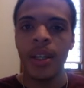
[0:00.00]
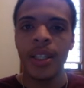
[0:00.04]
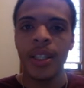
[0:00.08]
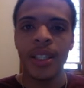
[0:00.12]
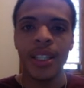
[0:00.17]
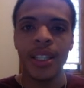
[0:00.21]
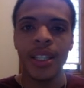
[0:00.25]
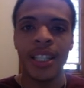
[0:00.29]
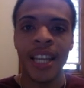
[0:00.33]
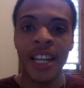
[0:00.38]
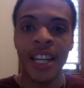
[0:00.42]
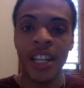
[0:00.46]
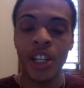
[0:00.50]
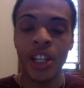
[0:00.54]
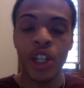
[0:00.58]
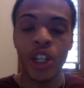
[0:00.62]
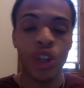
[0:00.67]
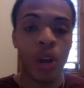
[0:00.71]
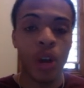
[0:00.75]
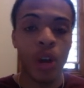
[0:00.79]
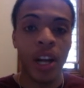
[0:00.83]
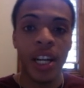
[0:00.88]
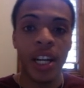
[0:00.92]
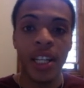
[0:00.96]
Getting
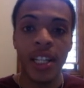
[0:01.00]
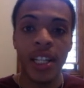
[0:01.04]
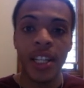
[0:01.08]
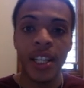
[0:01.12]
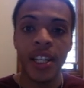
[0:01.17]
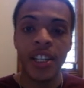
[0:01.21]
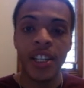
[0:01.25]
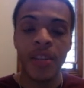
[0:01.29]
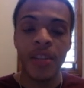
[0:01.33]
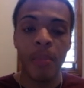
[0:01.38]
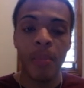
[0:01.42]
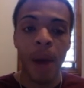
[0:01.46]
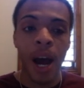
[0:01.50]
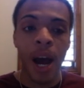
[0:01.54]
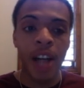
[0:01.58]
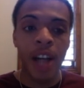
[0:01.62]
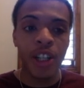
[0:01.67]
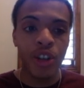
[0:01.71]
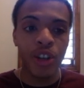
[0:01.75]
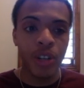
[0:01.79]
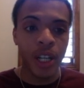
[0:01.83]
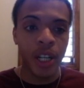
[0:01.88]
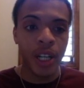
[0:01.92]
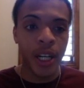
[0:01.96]
straight into the
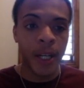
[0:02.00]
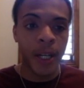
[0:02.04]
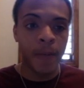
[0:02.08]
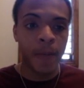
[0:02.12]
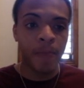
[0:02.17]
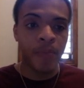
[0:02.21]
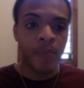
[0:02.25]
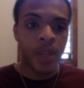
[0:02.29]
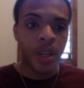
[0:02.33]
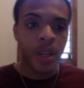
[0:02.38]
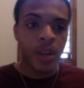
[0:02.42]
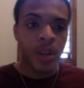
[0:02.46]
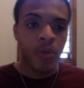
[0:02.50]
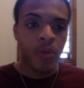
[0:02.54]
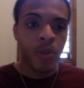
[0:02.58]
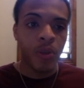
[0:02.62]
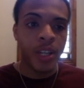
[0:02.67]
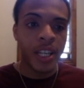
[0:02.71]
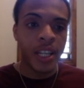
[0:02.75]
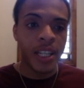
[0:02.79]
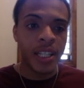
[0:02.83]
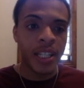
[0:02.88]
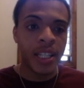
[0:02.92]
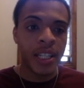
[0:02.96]
gematria, we
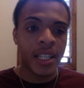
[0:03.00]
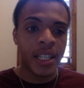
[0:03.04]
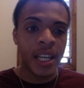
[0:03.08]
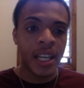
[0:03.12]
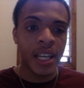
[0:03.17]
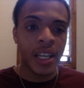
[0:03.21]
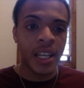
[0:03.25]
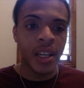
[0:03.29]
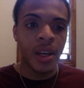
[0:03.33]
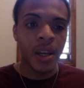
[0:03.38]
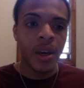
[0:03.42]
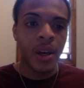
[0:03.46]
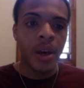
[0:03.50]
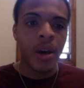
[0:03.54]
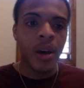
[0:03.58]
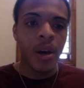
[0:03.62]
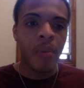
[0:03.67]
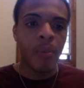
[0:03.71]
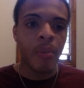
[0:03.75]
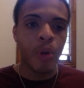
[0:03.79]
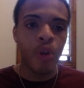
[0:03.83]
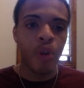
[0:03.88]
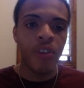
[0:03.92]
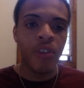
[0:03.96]
can see
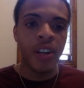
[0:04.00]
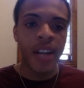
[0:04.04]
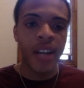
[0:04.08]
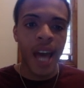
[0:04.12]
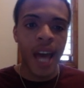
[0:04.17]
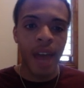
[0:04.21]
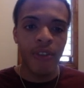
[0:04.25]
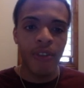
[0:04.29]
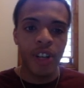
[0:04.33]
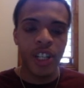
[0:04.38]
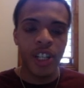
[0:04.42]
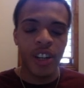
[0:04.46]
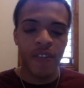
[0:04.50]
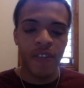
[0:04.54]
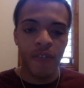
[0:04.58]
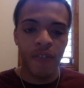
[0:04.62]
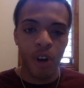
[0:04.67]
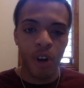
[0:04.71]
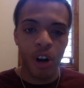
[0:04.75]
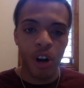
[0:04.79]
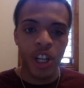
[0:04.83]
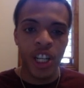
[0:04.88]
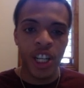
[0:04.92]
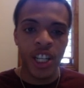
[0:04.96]
moving average
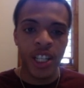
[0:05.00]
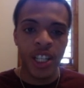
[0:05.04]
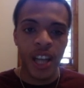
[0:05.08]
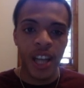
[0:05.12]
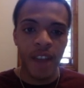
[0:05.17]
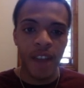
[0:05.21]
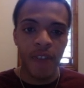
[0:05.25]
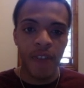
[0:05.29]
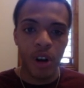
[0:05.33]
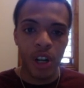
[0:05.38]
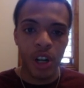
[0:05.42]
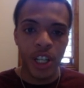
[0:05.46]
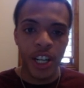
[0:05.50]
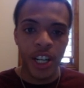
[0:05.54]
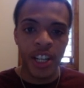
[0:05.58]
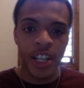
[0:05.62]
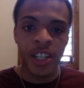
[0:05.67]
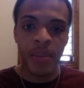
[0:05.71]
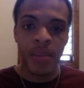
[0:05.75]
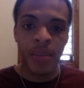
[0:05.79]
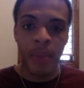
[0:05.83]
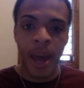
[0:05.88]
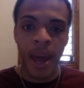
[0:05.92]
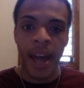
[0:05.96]
convergence
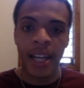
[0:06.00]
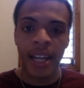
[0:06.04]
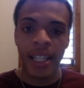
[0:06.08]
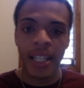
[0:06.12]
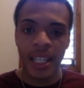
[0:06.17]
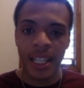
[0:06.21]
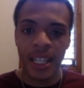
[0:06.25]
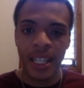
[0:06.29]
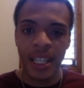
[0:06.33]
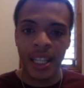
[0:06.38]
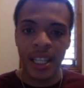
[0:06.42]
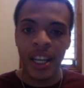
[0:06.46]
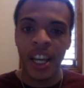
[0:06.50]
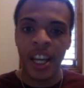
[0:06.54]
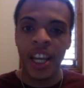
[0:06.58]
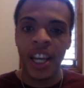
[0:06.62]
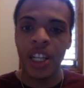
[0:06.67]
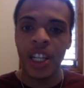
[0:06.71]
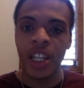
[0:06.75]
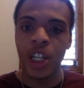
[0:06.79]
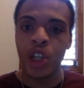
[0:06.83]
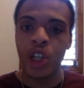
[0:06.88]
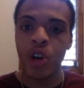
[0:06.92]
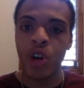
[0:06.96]
divergence MACD is
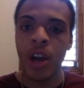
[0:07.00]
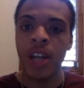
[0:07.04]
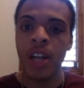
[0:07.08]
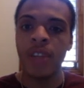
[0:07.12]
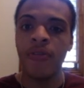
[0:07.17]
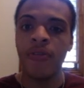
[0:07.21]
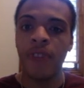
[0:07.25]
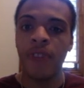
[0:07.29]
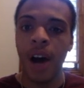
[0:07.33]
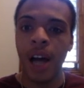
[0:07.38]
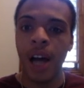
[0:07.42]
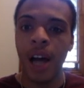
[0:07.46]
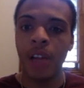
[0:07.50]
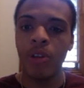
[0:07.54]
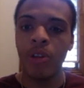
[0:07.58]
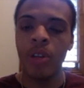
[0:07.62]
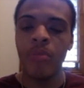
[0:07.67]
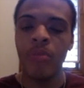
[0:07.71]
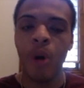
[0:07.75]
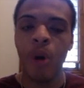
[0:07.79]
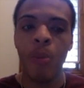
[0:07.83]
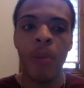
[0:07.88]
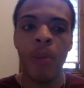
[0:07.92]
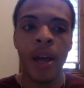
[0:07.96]
a trend following
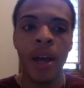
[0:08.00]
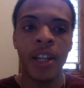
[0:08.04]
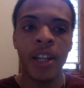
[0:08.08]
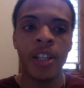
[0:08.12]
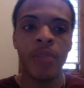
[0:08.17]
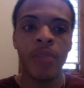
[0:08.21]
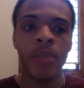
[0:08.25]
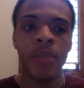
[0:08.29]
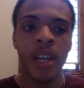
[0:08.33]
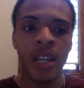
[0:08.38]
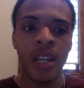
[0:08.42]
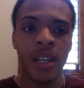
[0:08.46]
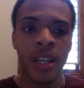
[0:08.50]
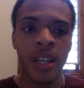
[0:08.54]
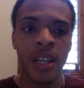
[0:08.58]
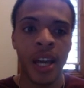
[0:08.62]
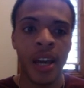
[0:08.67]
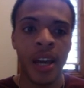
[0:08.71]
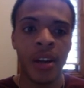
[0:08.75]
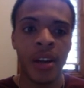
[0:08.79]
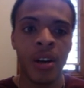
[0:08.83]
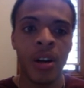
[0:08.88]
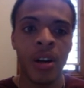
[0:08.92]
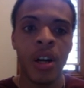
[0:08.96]
momentum
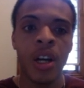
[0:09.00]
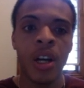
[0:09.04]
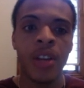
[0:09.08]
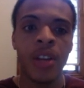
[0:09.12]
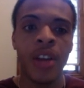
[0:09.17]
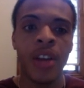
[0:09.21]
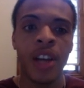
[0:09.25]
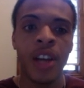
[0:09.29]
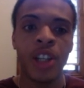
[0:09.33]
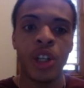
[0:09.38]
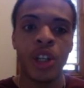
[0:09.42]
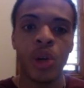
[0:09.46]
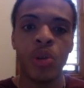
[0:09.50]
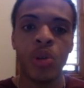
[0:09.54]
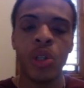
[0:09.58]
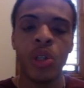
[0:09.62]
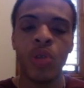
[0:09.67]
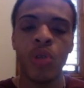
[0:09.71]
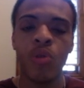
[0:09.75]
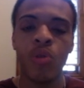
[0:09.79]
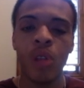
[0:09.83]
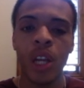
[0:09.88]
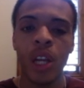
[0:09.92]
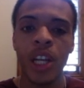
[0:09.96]
indicator that shows the
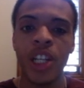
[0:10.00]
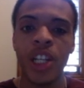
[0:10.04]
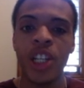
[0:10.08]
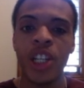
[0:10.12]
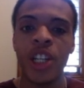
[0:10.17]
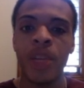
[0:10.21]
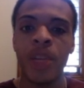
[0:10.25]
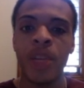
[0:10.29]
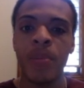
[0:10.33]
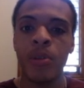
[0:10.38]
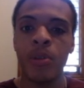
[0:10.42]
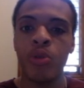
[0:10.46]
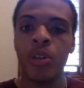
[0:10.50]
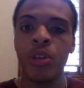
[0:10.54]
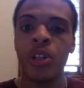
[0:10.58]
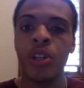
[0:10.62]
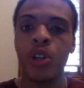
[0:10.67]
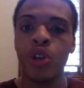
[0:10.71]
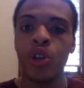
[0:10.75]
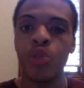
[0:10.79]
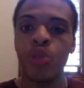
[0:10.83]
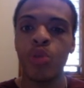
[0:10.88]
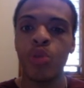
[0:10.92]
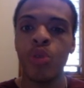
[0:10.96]
relationship between
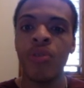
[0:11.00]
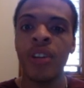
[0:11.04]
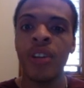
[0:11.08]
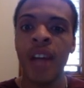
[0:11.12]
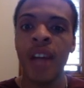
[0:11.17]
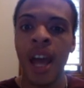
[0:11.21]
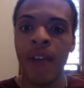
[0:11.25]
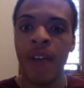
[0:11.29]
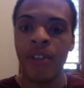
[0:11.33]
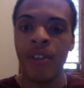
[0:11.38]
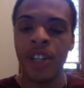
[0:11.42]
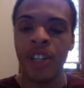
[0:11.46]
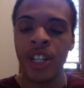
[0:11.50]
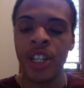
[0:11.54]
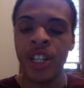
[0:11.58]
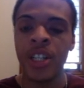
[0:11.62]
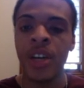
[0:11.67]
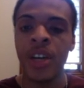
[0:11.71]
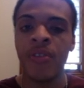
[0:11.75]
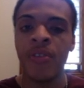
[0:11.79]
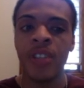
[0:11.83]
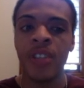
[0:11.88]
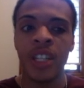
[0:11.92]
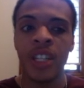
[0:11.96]
two moving averages
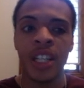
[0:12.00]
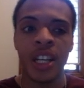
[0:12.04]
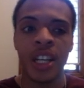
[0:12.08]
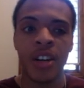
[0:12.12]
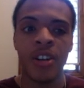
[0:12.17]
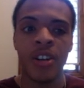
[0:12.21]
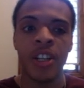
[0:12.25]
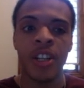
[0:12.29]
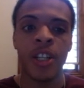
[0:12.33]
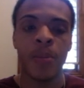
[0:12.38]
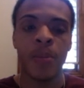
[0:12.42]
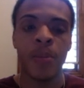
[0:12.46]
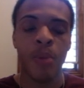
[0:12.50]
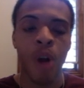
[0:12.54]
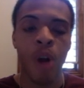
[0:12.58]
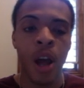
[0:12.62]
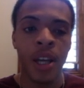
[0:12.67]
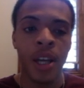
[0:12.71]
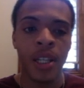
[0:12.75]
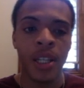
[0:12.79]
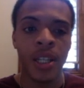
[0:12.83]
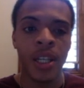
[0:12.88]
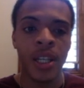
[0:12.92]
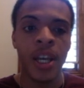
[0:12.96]
of a security's
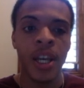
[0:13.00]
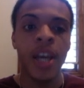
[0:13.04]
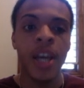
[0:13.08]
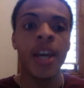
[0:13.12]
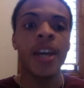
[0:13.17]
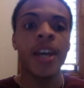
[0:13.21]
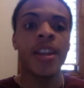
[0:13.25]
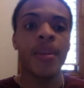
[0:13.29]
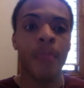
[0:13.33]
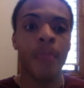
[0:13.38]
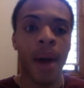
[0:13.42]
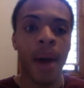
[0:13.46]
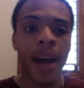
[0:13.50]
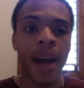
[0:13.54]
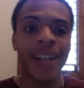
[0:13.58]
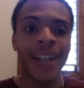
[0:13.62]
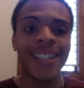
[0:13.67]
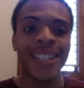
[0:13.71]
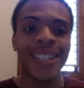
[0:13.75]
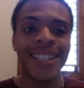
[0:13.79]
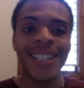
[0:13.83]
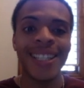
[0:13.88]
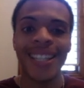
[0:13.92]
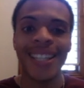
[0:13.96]
price. The
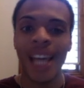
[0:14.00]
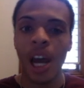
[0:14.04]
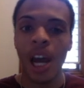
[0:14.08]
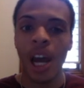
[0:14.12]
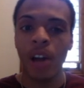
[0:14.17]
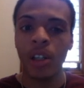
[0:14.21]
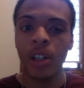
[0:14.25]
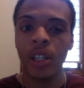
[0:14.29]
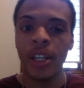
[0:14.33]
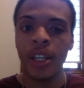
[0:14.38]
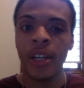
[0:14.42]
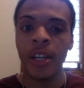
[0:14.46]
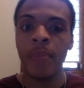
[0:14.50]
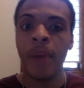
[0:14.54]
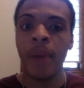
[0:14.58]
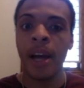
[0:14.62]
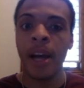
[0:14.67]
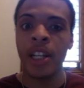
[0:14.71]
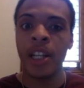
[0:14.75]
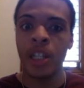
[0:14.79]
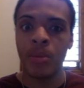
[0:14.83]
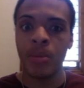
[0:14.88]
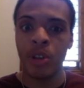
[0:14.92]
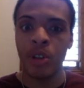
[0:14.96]
MACD is calculated by
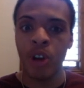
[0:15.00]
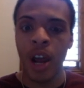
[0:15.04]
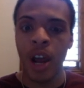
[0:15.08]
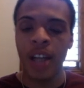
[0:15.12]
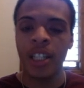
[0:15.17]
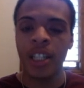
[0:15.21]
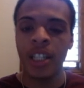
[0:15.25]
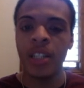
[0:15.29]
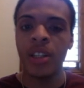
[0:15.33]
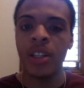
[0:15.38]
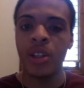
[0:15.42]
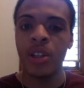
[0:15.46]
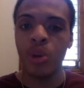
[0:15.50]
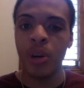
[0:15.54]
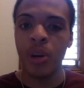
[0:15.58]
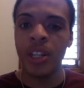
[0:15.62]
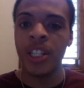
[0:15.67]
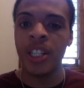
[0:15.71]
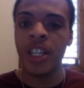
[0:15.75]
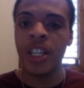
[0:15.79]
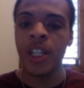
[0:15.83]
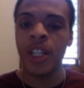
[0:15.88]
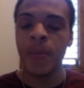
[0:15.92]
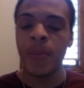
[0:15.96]
subtracting the
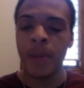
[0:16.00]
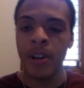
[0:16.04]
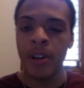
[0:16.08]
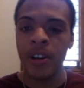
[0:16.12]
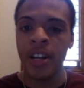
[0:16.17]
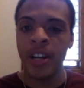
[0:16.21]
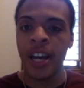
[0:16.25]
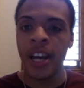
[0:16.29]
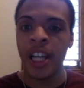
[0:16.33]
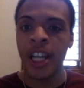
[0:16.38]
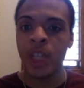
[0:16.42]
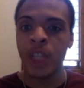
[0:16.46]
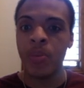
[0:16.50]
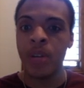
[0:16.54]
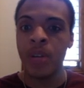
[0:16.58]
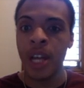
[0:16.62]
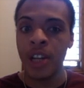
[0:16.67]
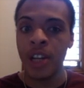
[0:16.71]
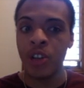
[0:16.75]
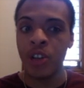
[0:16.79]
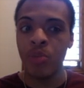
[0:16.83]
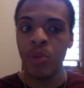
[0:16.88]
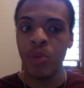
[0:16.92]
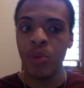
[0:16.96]
26 period
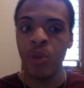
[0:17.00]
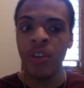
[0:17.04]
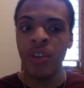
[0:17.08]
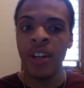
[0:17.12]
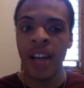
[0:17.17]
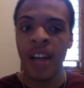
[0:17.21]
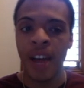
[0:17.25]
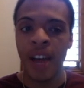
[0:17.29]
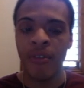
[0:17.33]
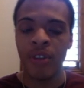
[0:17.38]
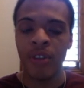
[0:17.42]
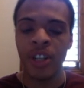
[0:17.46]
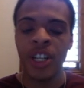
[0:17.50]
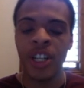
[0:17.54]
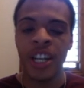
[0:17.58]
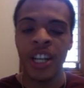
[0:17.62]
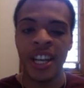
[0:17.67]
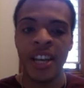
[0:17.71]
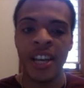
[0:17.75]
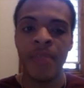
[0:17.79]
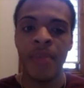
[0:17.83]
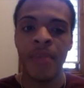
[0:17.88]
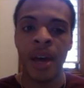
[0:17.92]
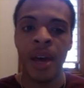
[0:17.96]
exponential moving average
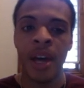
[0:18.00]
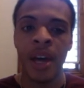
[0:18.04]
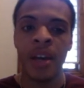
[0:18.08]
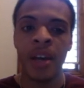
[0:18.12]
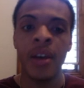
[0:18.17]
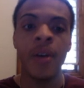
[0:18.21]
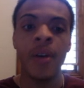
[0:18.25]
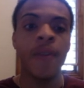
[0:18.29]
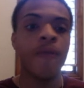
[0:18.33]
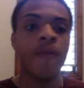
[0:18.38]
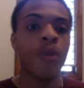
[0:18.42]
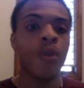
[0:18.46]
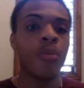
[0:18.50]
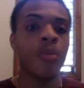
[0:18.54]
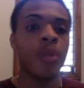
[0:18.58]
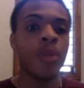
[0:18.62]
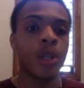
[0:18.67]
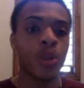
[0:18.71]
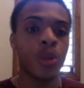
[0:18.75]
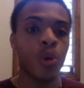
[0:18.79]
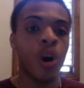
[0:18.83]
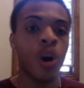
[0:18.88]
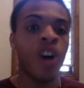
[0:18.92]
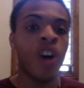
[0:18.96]
EMA from the
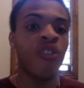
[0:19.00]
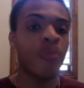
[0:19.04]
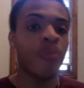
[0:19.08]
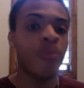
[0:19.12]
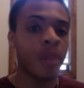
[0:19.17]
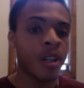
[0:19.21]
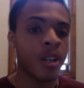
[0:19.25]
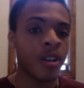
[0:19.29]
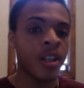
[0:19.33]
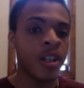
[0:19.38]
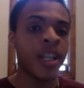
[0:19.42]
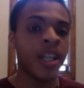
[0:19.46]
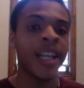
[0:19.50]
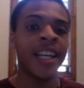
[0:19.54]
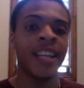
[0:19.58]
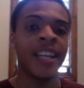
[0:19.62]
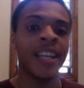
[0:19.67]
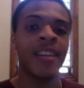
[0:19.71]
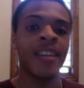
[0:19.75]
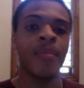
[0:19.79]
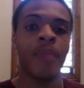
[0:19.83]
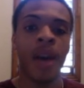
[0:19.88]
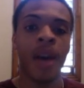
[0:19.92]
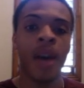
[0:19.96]
12 period
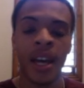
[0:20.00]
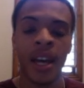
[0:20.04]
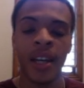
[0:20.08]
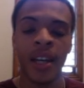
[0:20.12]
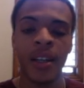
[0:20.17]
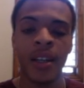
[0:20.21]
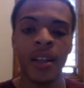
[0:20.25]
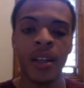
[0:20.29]
EMA.